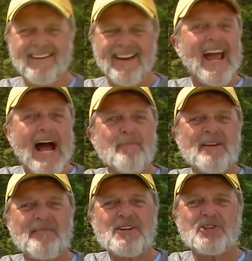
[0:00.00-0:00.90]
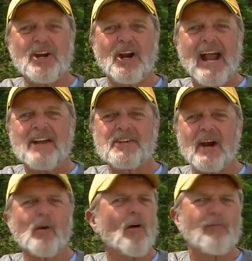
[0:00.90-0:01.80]
Hey, I've been fishing in
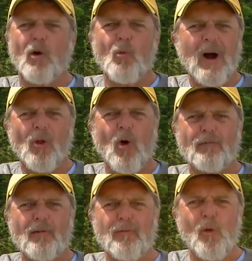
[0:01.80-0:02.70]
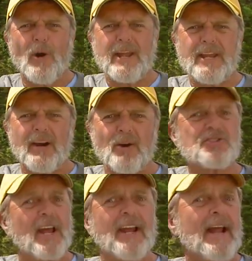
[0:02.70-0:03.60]
Ontario for well over forty
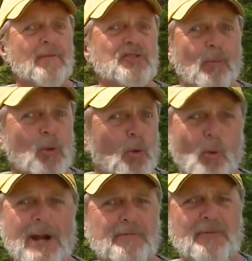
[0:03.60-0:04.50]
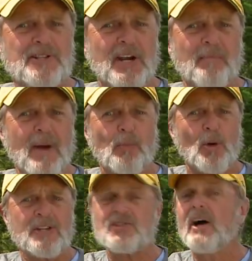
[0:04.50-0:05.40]
years and have some great fishing
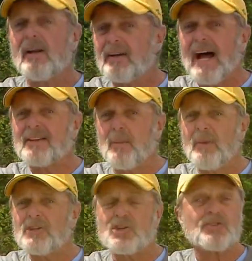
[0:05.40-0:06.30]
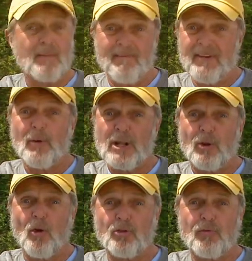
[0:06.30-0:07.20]
memories, not to mention some very
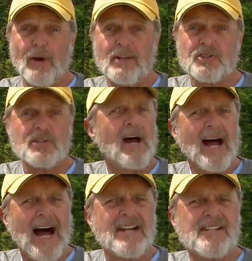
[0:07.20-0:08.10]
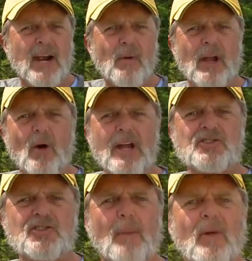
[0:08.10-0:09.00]
close friends. Ontario has
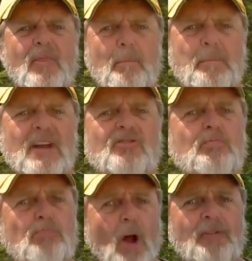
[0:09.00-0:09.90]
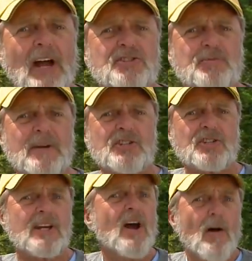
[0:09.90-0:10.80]
some of the best
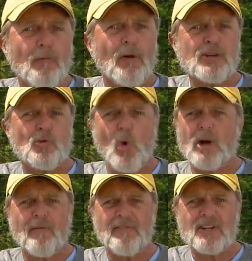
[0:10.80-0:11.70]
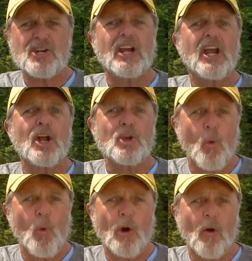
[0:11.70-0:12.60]
multi-species freshwater fishing in the
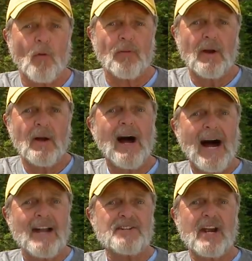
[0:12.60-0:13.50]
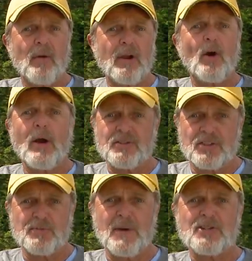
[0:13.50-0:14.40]
world. Ontario has
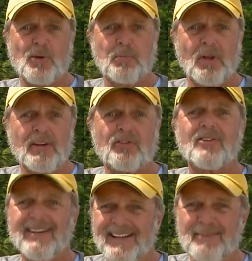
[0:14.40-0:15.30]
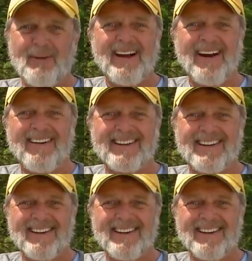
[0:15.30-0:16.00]
a special place in my heart.